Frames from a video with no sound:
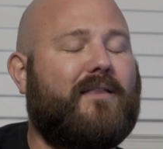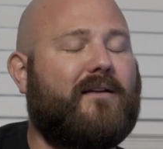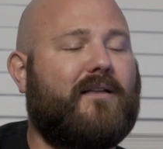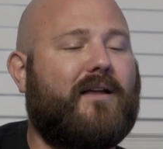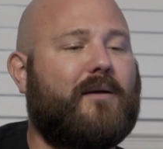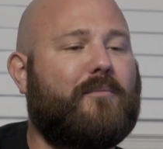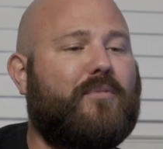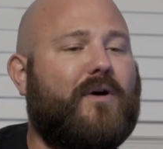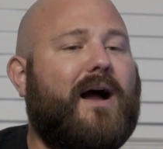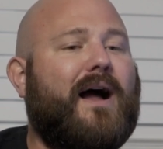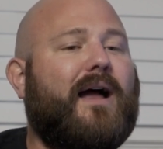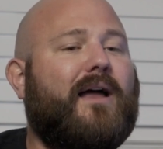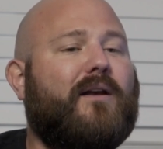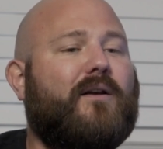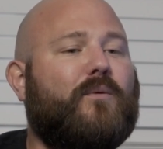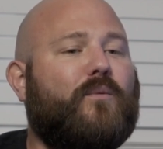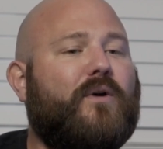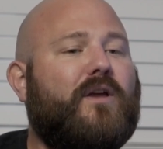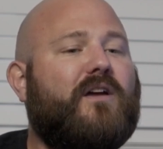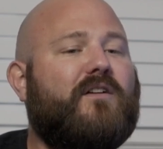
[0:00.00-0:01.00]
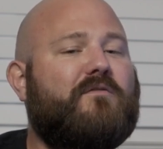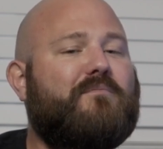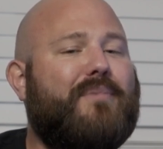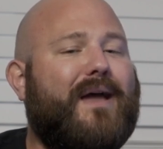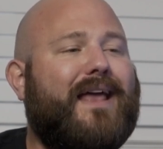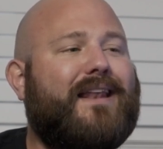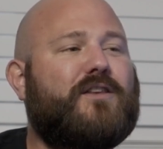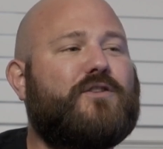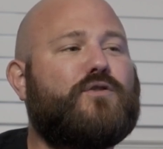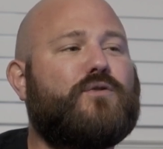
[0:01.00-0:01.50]
They're like, Brian, we have
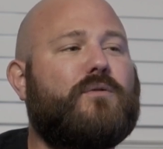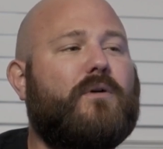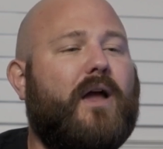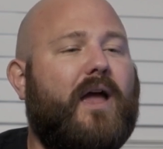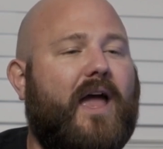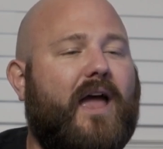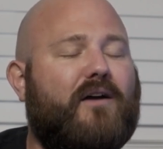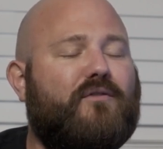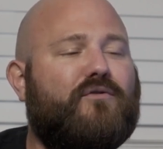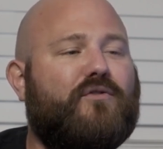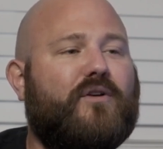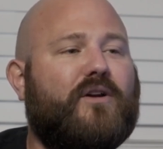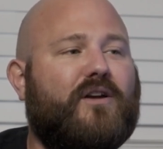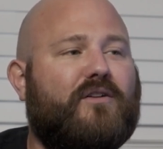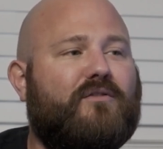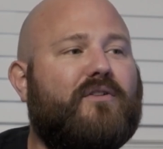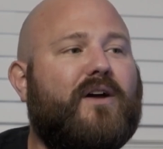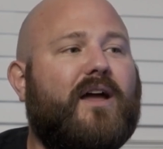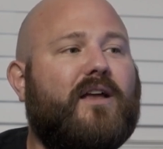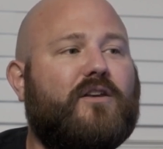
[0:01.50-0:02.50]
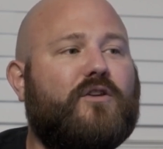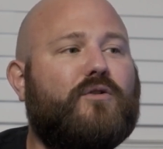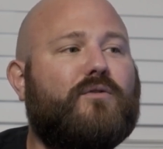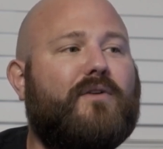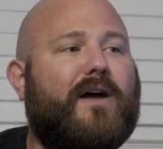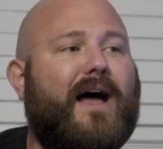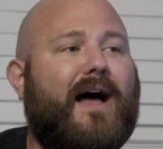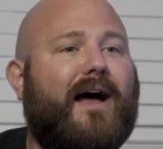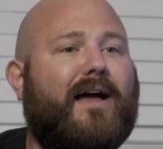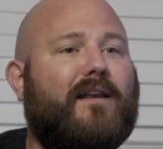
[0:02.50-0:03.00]
been to every event you've
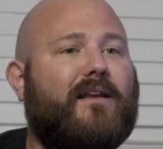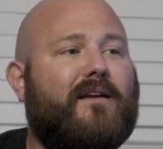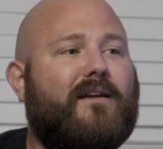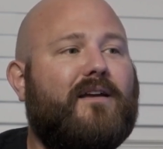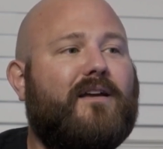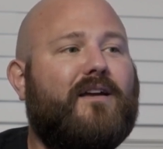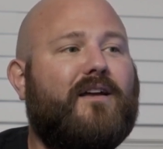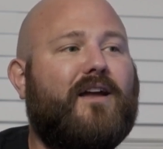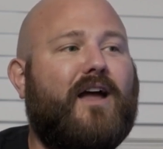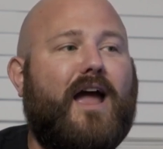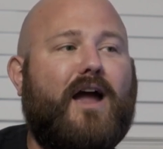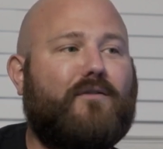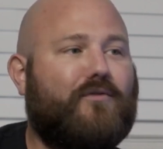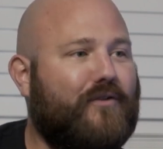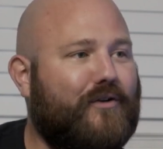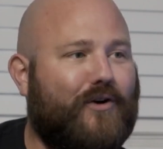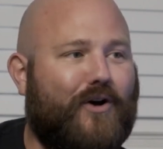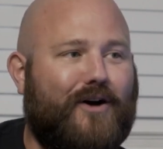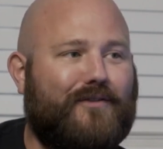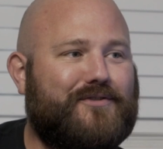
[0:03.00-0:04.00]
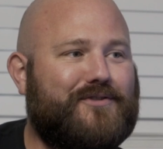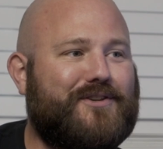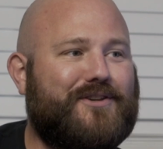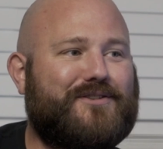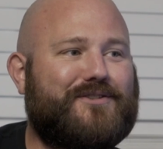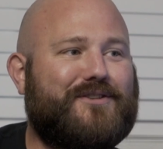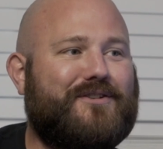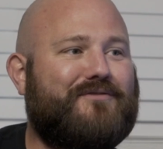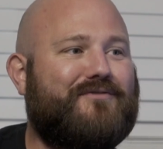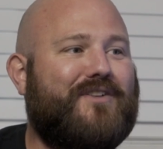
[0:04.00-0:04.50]
had, every
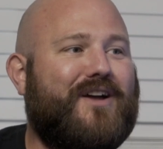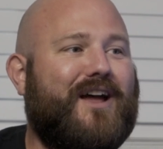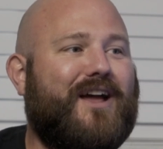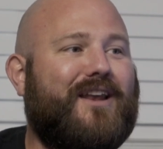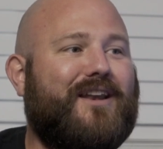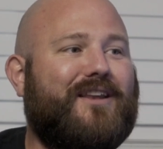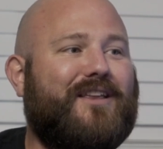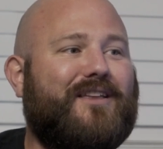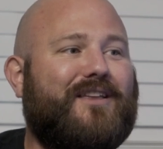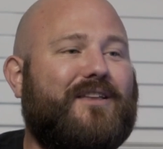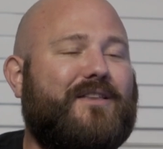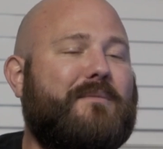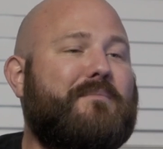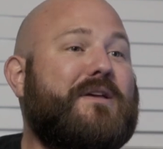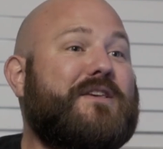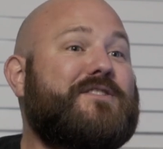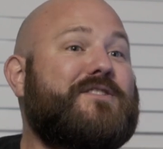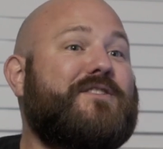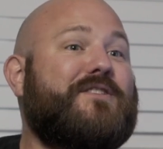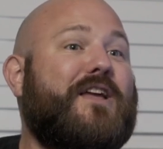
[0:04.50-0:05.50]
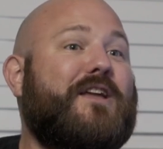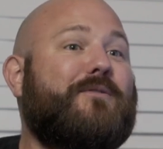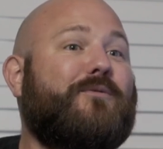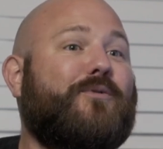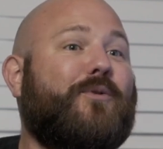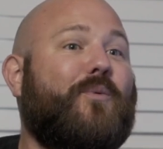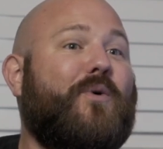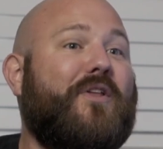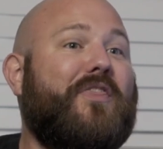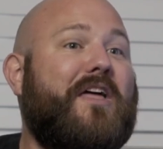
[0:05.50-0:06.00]
off-season event. The
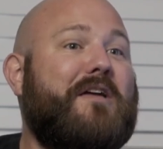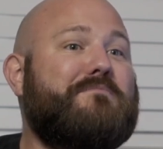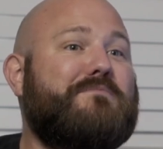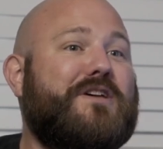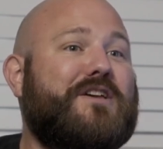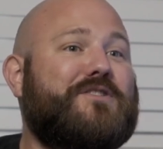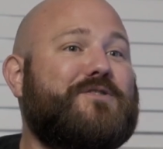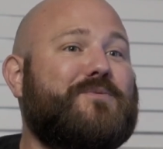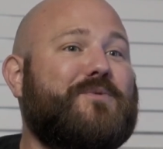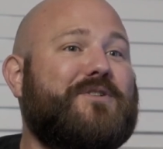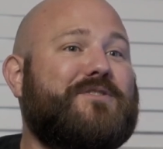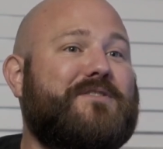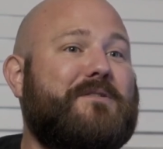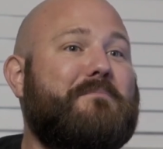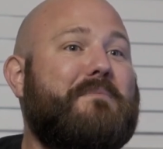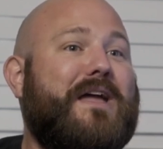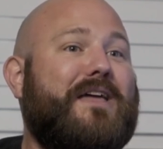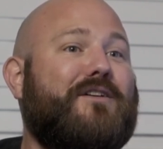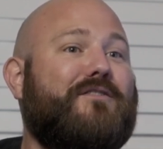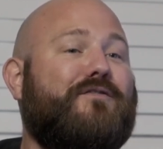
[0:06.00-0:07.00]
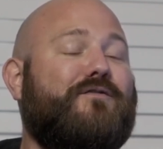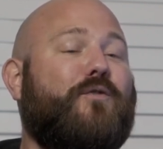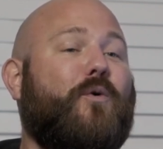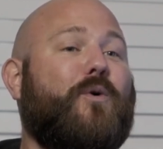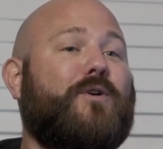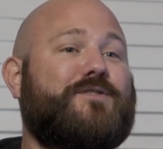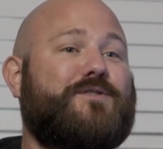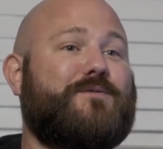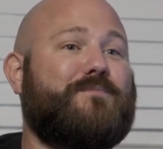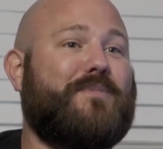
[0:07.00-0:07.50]
one they missed was the May the
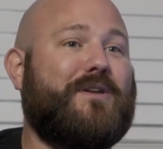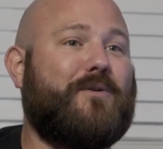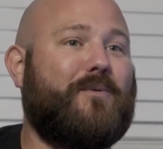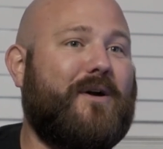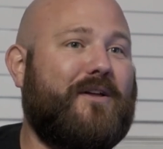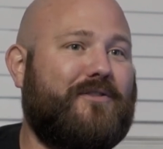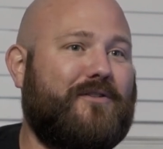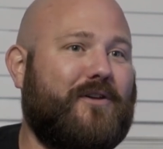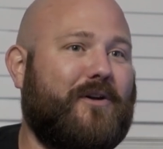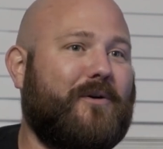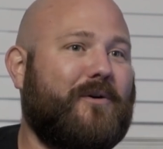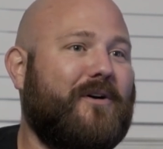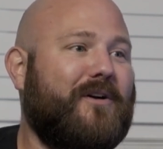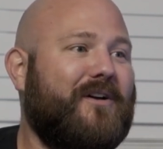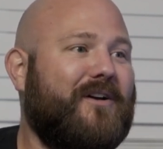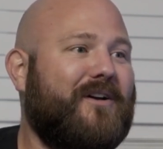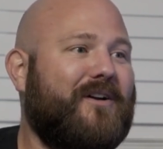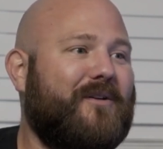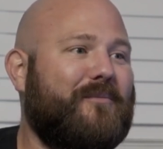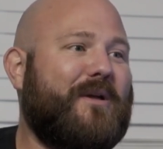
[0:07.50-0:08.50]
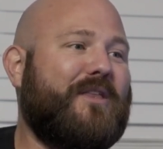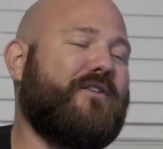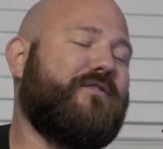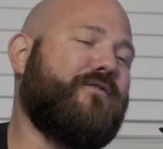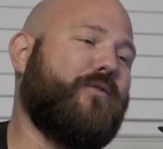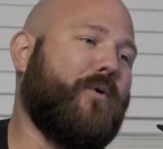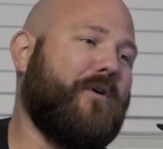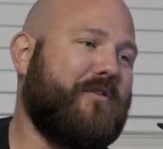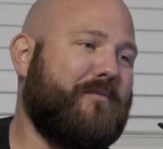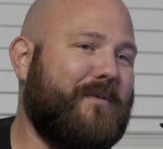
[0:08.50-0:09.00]
Force be with you. May the
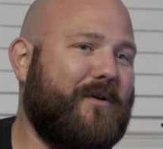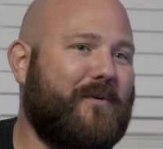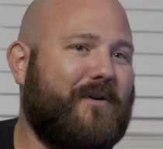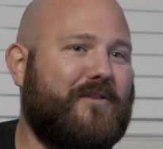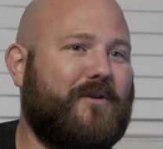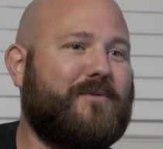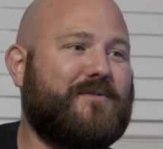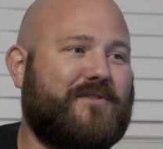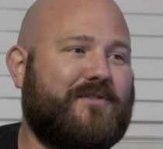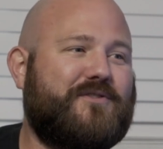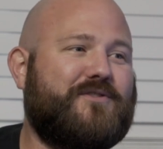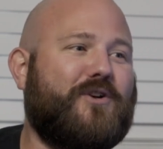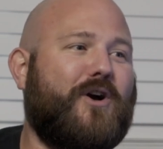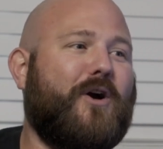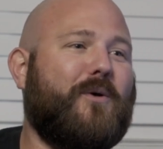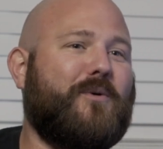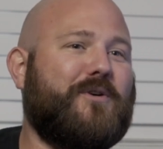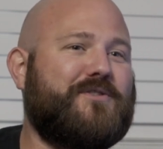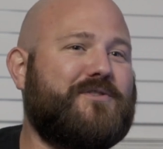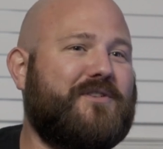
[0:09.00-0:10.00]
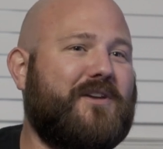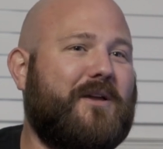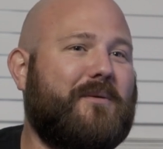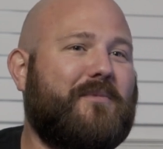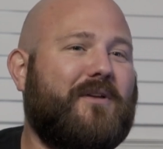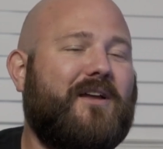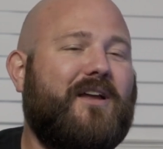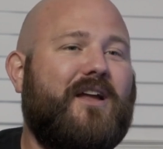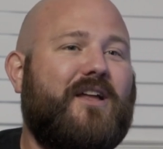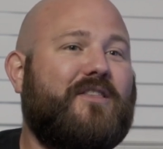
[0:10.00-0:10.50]
4th be with you. It was a Star Wars
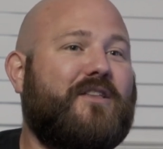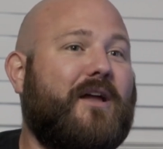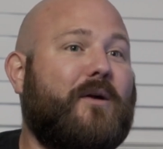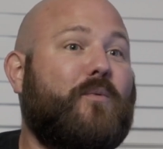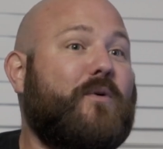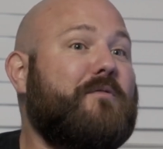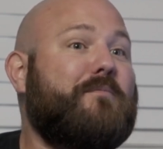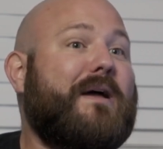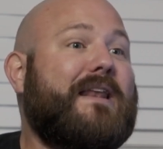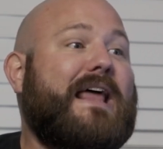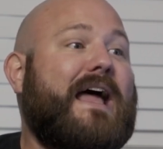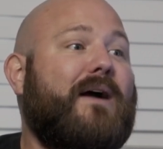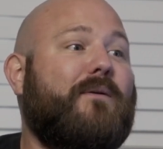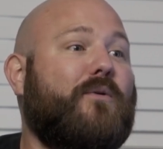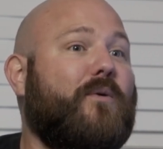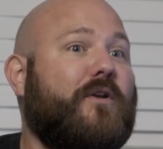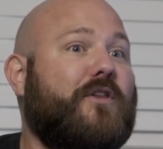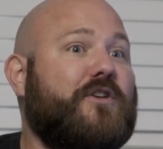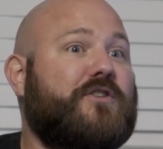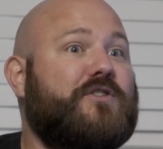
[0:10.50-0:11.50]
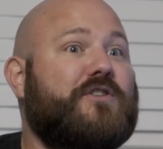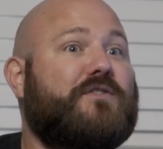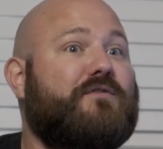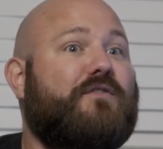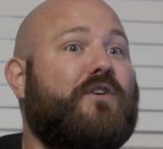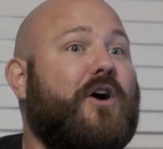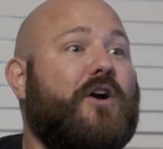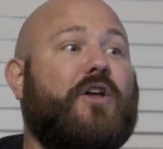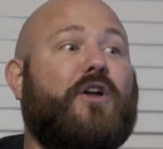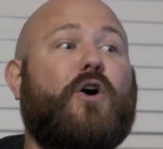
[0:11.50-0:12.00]
theme. Like, we've been to everyone. This is
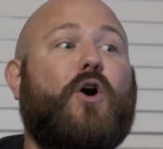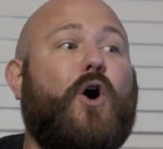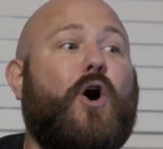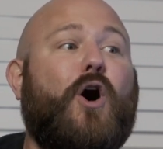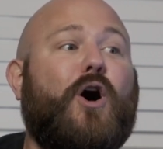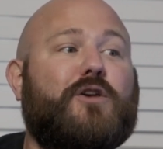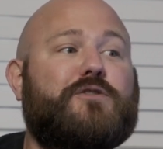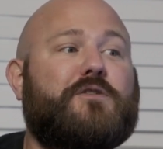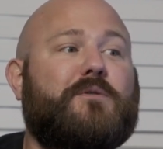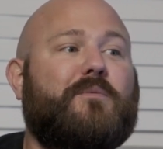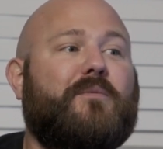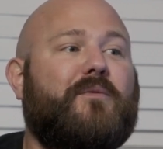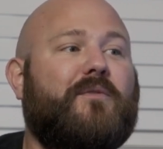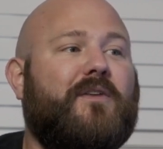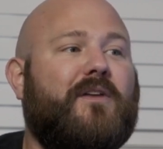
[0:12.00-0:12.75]
fucking awesome.